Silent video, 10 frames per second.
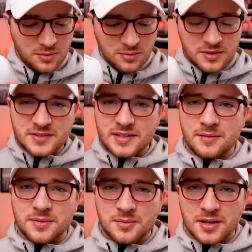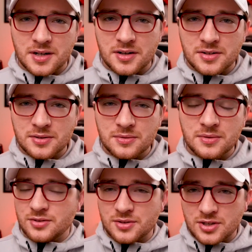through this setup that we're going to
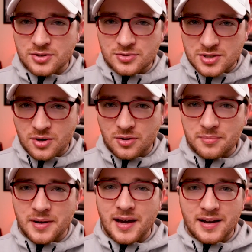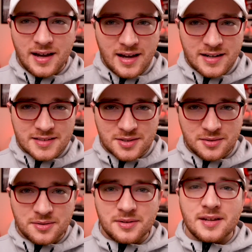do, you can use the HomePod on its
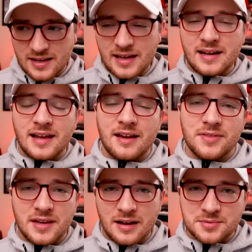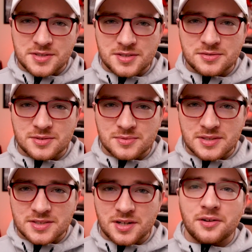own and have the option to use it with
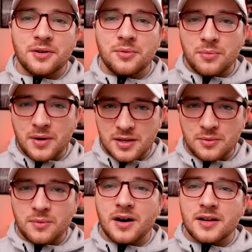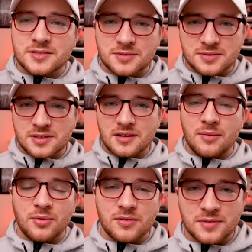the stereo when you want it. So it's a lot
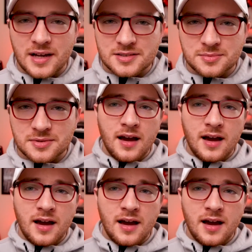more flexible.